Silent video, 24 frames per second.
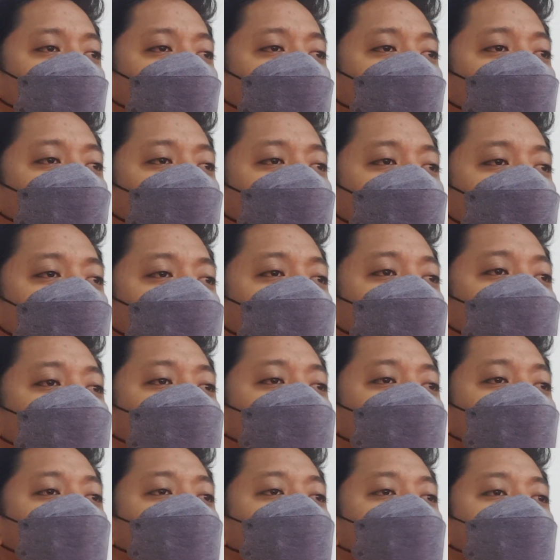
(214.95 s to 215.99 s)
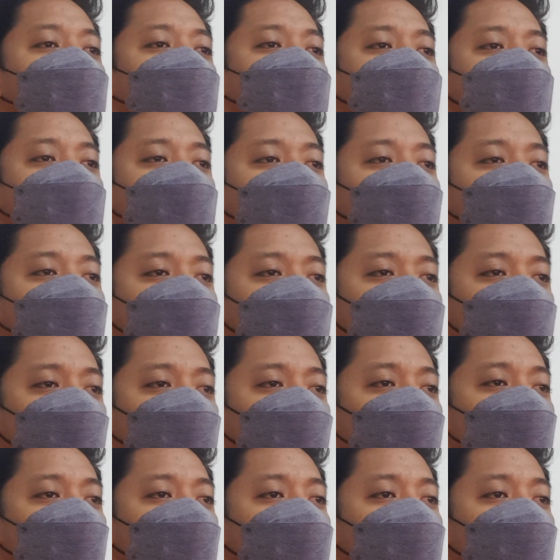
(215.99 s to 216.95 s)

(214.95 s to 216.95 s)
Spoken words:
including some provider service,